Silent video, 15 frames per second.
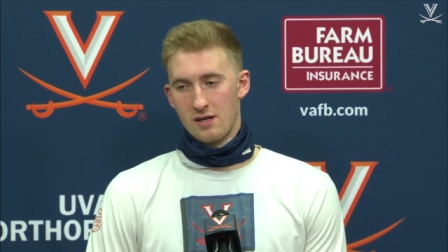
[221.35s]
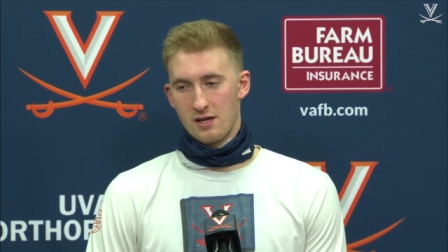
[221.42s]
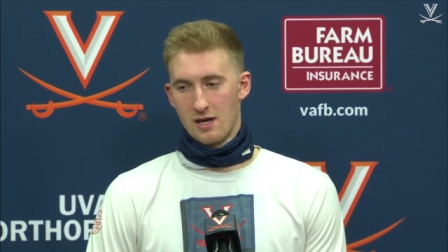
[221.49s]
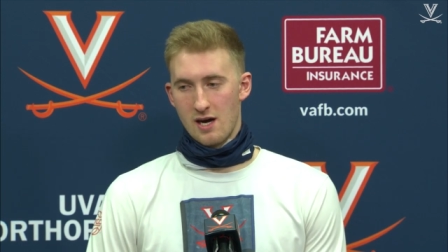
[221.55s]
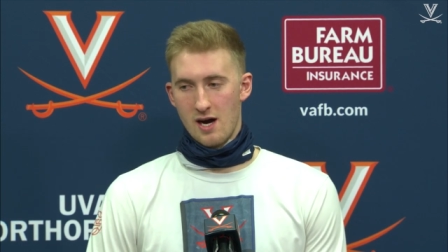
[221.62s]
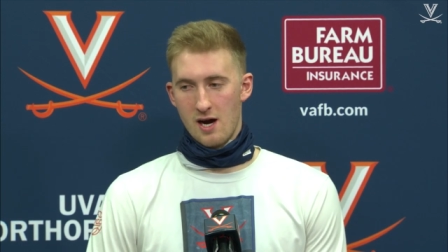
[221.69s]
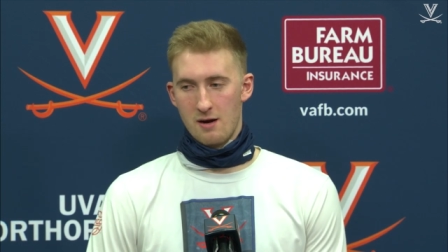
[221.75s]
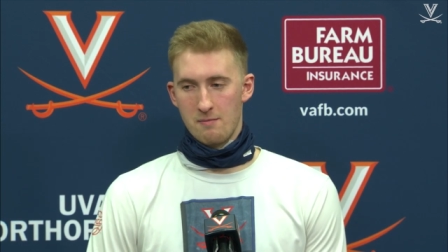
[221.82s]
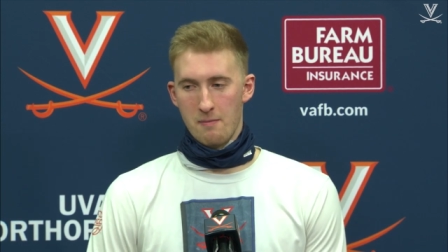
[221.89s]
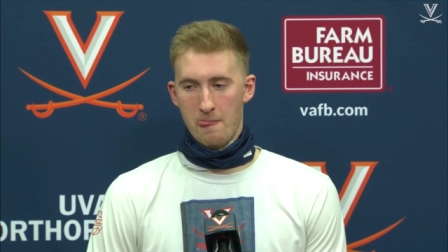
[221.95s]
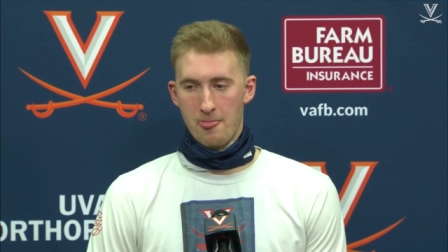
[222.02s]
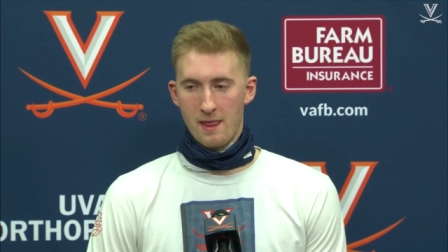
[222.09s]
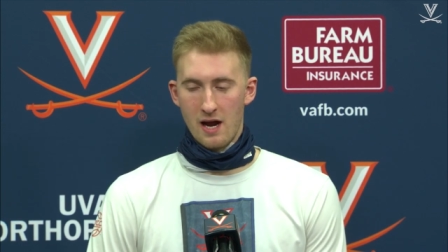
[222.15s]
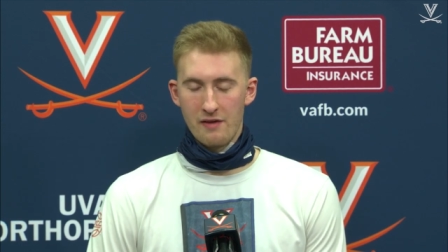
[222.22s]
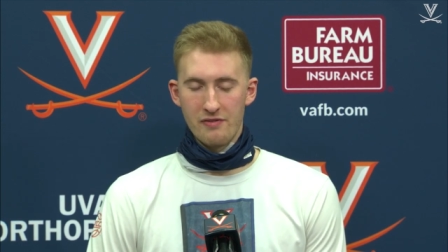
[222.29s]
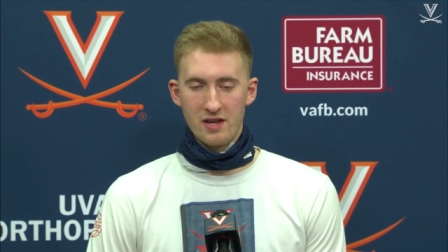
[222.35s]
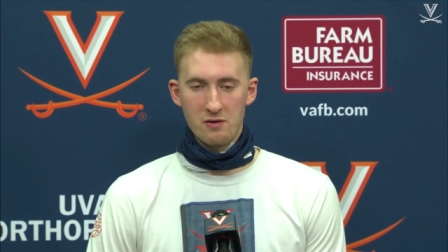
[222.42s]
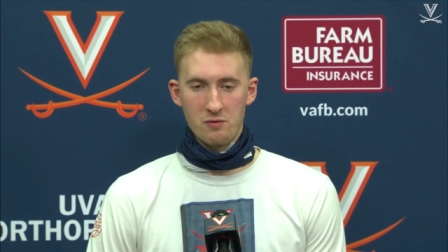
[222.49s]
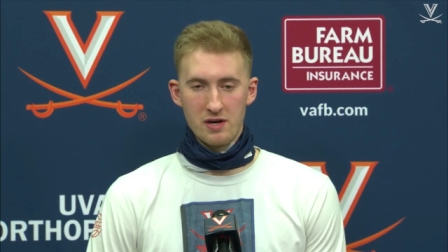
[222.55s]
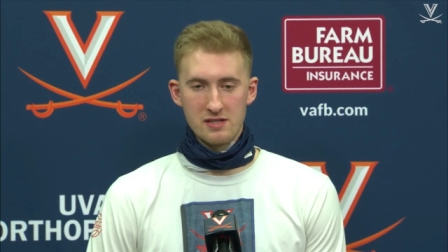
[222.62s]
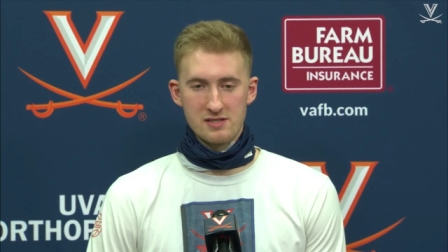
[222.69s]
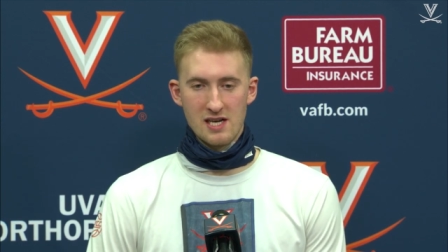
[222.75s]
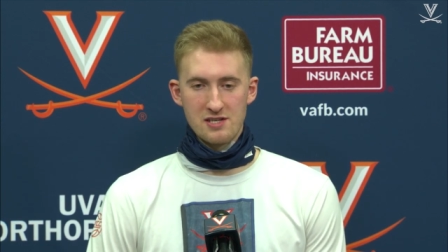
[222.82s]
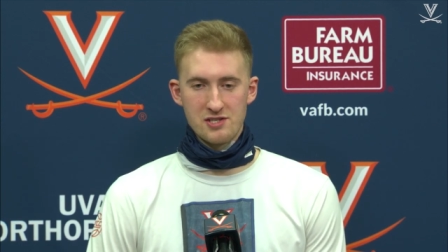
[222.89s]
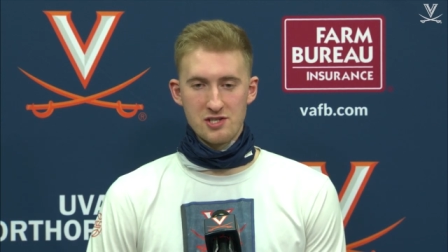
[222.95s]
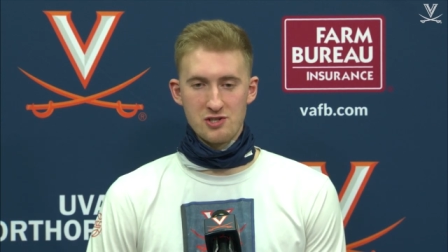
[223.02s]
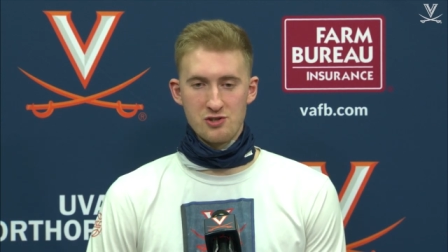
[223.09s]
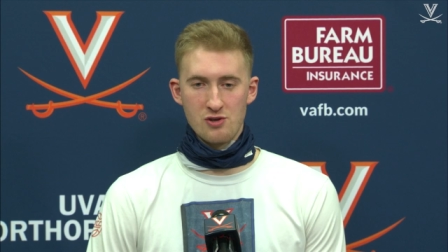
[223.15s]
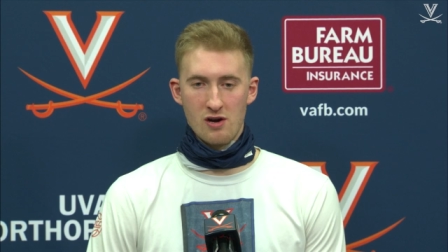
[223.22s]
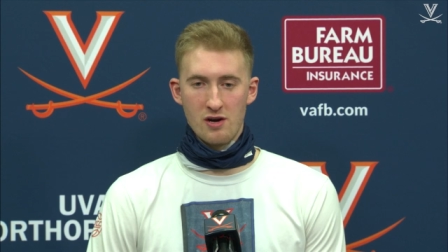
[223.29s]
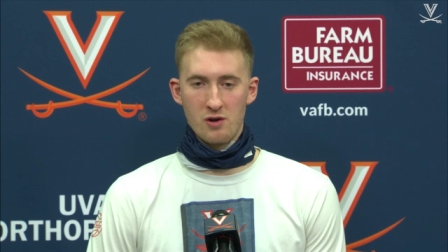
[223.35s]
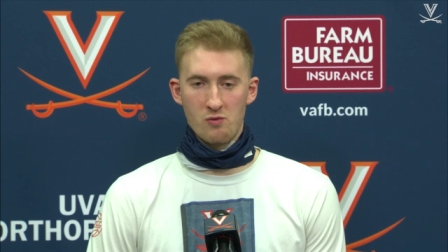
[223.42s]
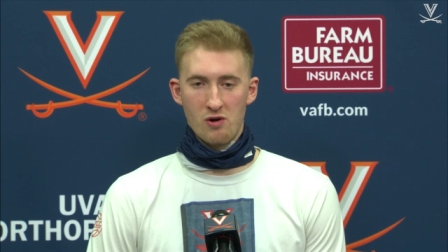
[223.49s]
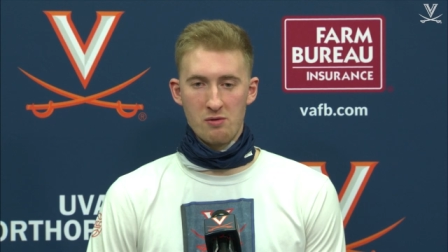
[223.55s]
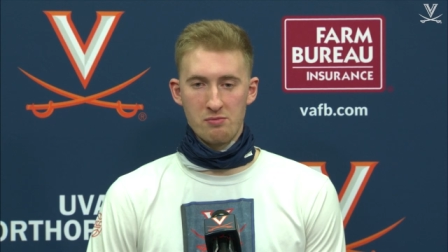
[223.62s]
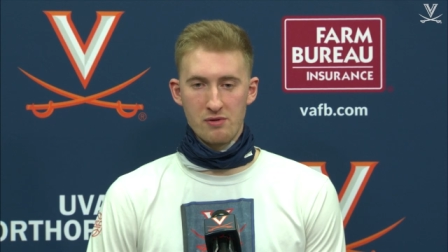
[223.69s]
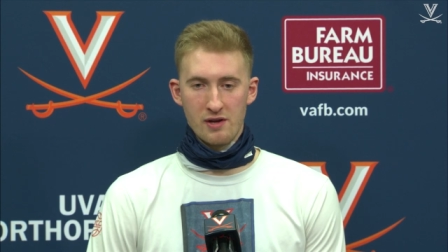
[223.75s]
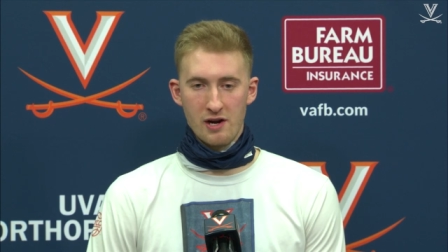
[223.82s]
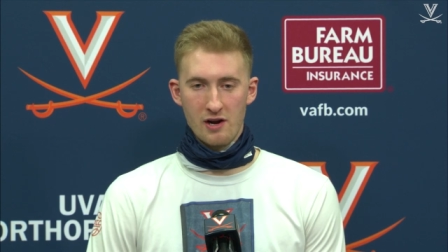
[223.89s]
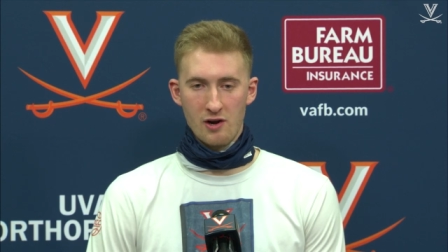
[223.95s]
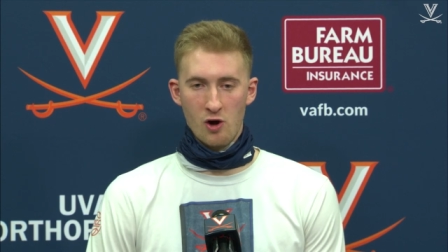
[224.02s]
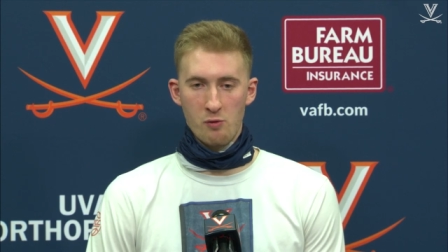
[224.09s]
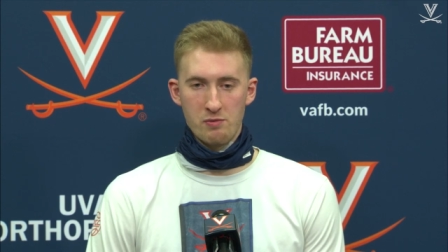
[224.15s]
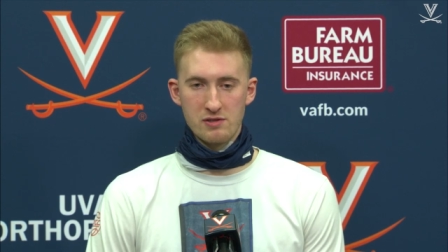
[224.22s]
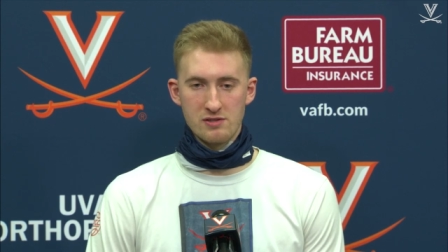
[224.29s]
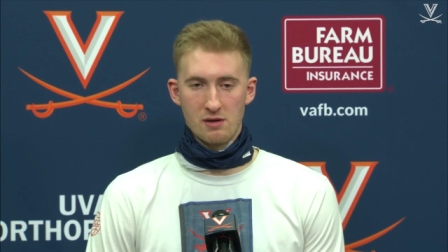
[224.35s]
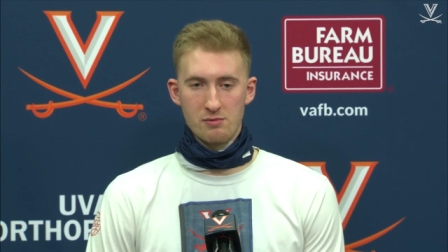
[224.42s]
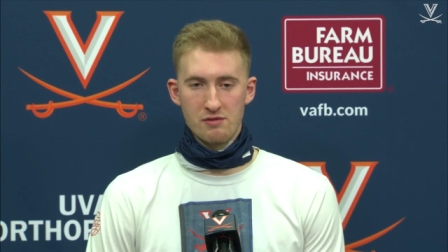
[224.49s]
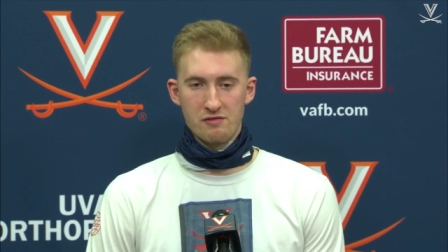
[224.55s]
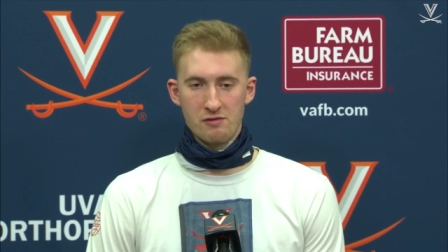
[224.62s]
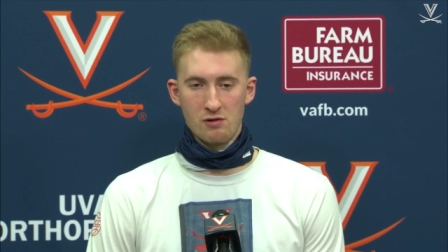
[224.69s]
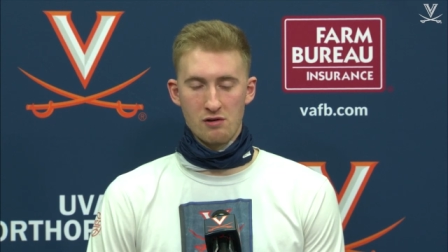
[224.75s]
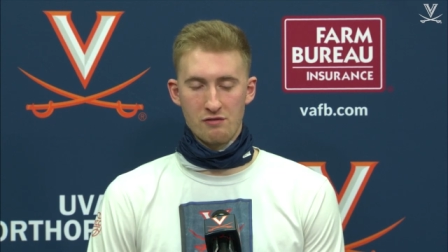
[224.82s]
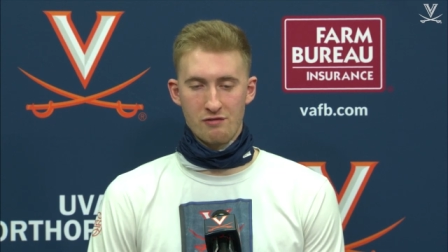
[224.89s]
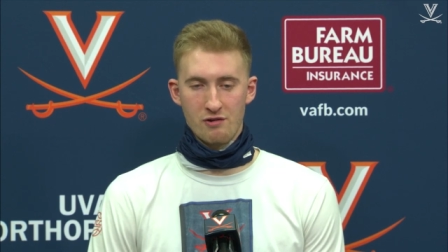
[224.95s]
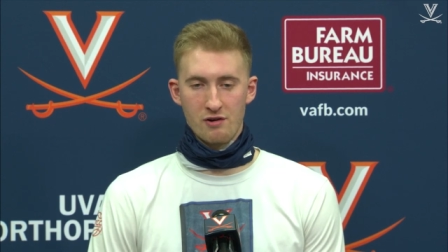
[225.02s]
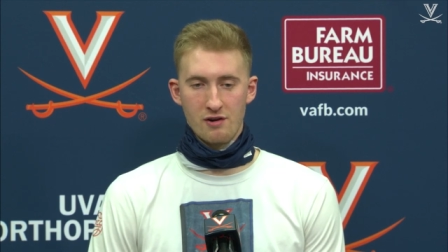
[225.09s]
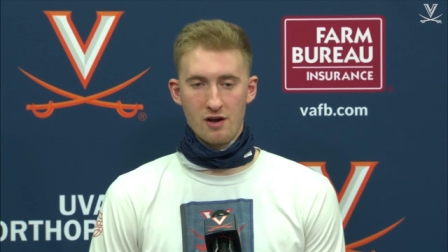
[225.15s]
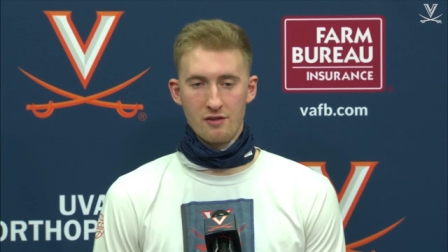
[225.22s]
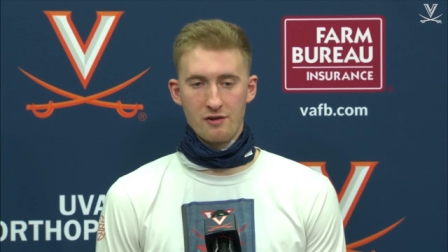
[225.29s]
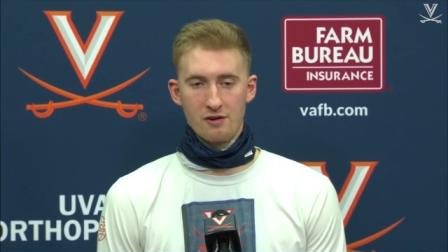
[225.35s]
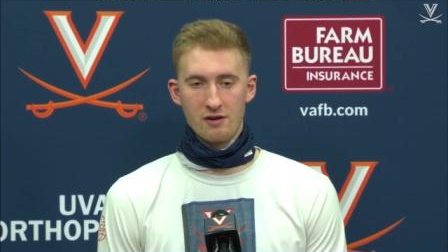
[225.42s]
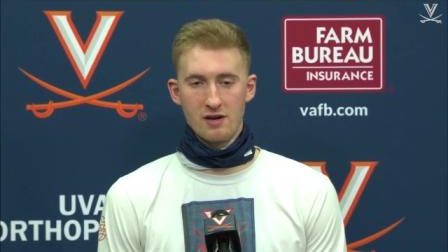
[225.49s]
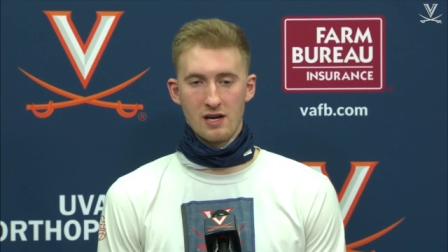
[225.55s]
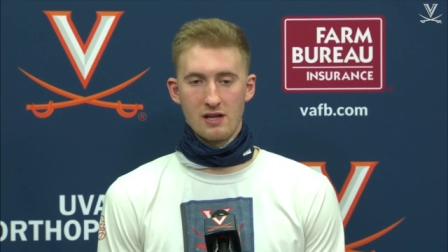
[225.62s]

um, I think when attention is drawn to one player, it opens up the floor for another,